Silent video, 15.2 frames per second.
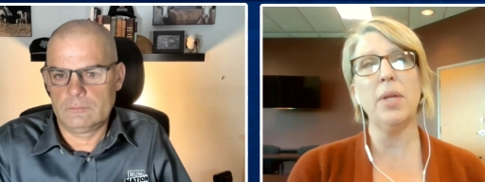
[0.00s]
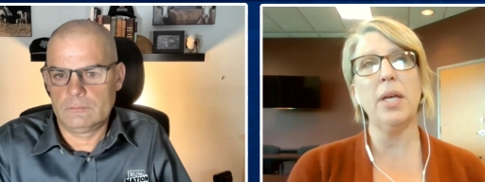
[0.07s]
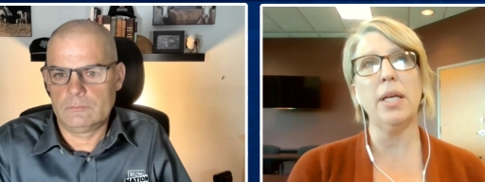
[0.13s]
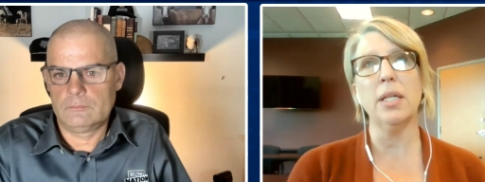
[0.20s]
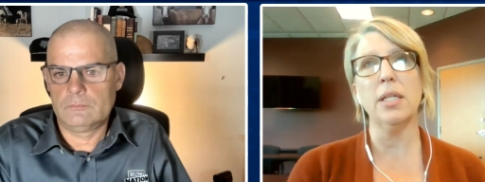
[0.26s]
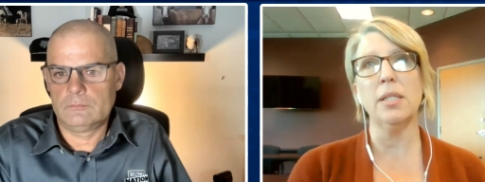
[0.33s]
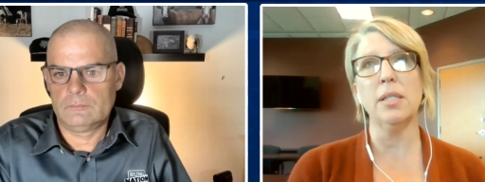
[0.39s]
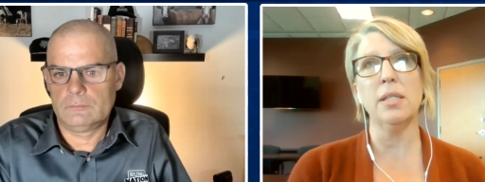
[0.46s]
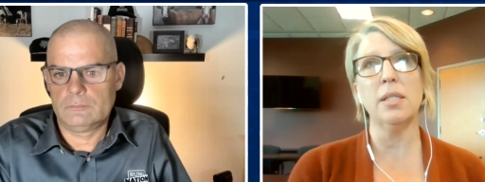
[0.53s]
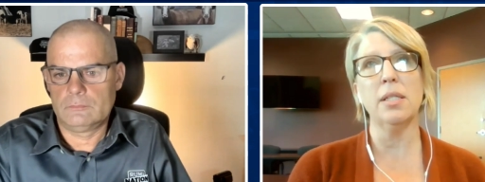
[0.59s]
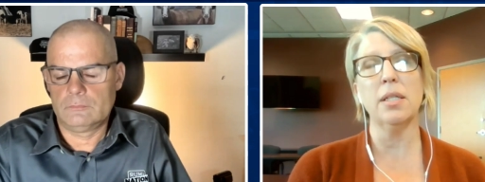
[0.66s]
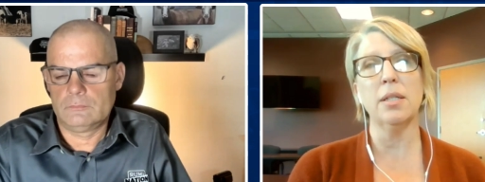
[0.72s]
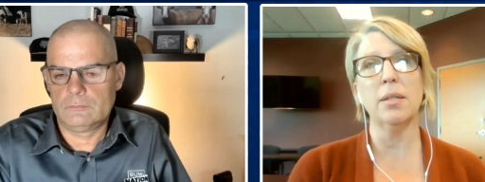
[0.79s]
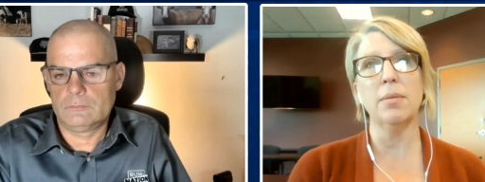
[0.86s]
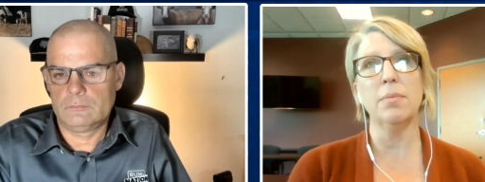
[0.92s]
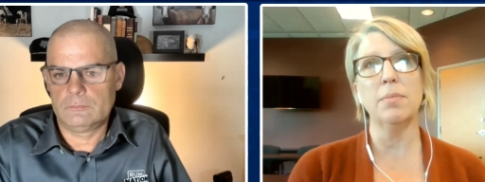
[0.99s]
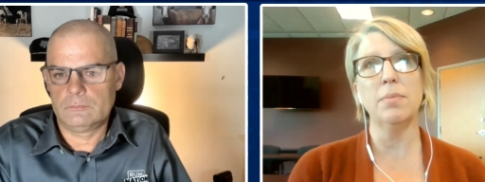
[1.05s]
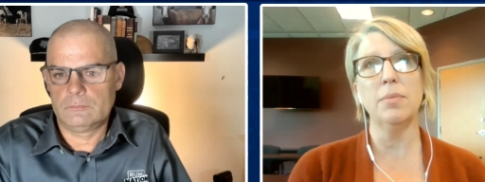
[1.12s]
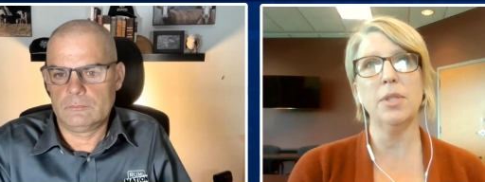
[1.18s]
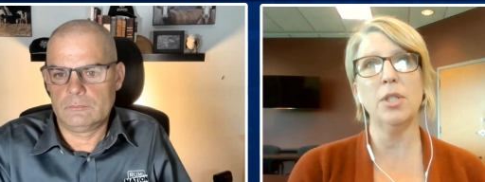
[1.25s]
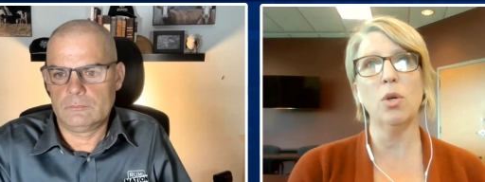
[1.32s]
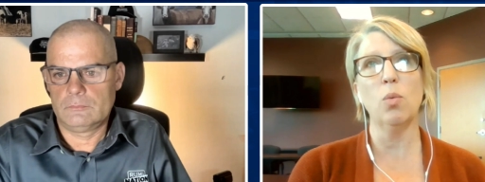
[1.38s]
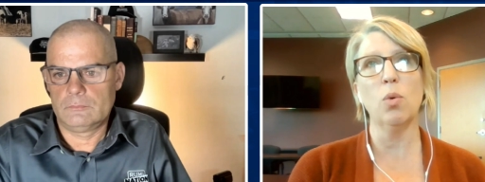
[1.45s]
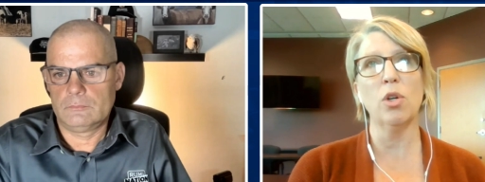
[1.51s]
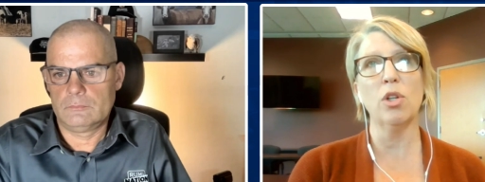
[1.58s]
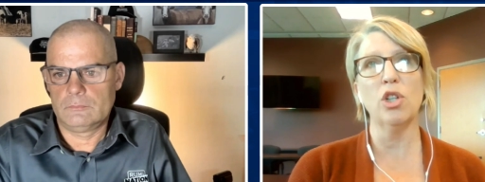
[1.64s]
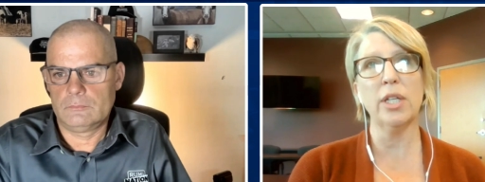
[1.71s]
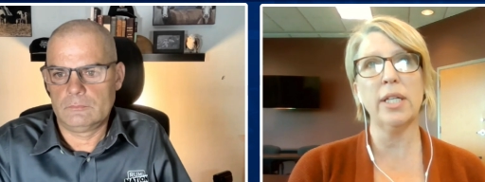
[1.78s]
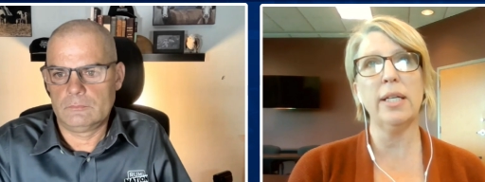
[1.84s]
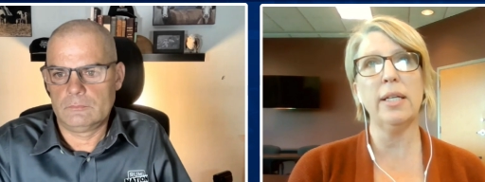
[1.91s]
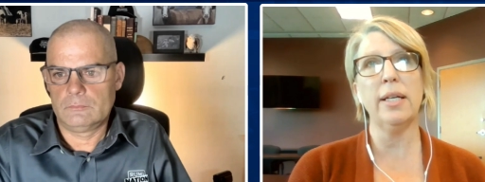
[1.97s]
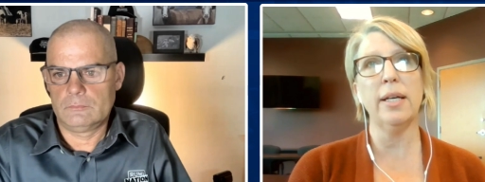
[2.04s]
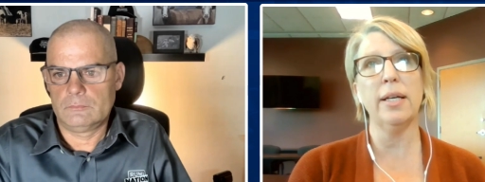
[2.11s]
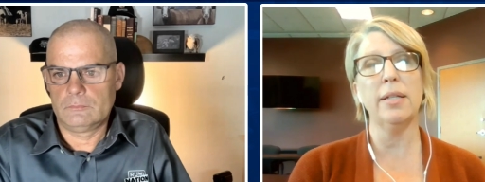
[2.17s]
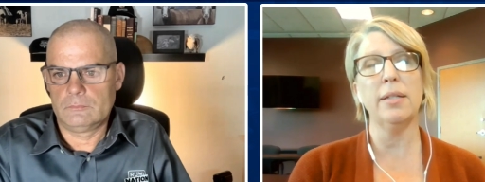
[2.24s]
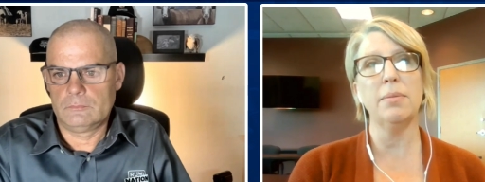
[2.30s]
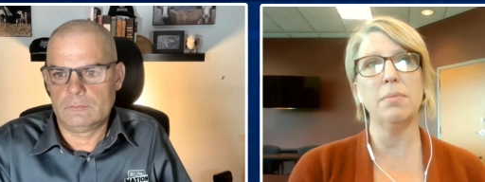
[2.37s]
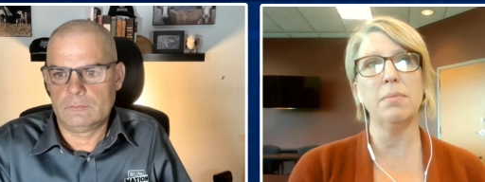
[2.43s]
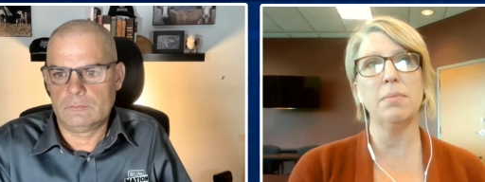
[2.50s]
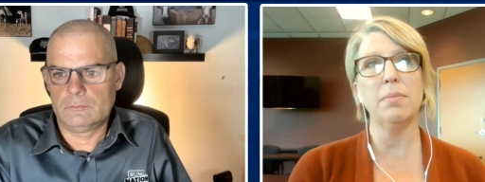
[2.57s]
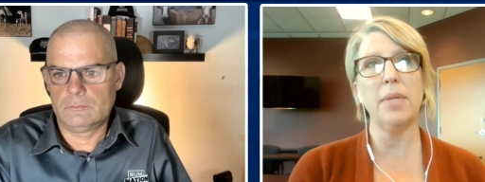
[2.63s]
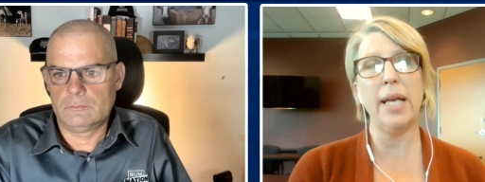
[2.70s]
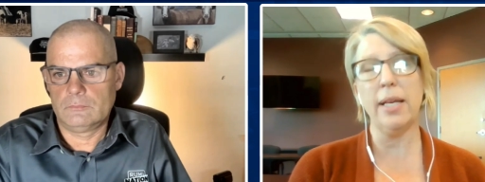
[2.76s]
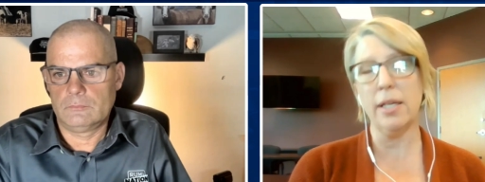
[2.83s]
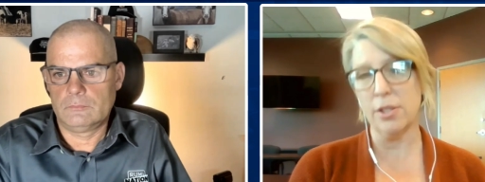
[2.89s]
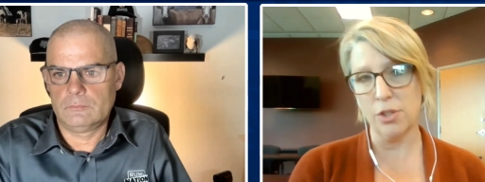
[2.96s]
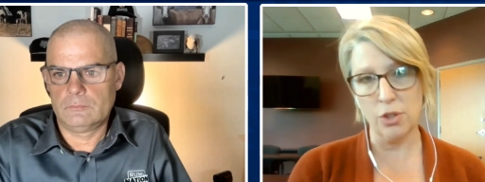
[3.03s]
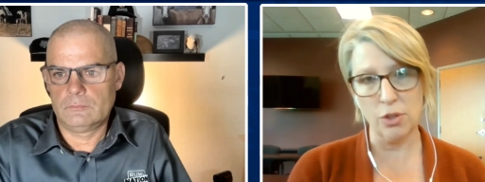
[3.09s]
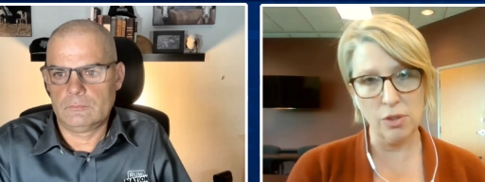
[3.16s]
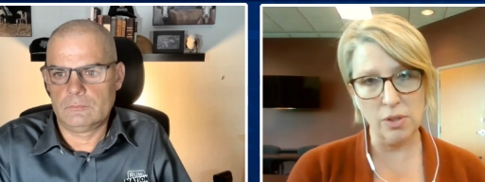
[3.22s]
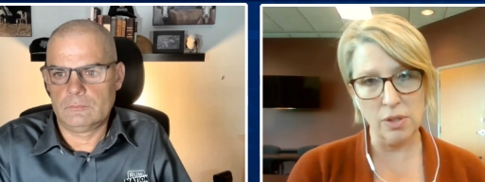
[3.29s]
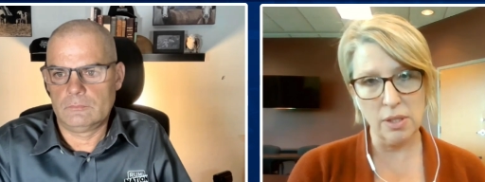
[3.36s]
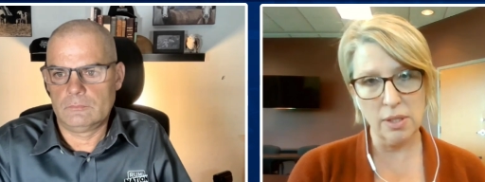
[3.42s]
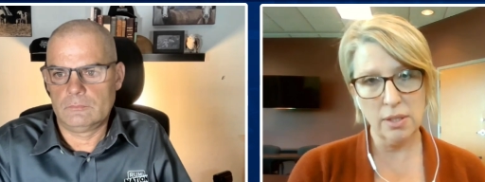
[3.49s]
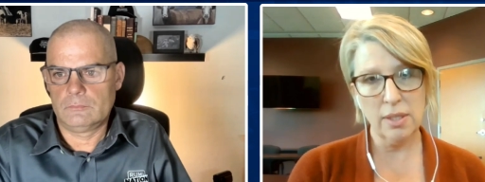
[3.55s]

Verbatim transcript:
Speaker 1: And, um, you know, we're looking at answers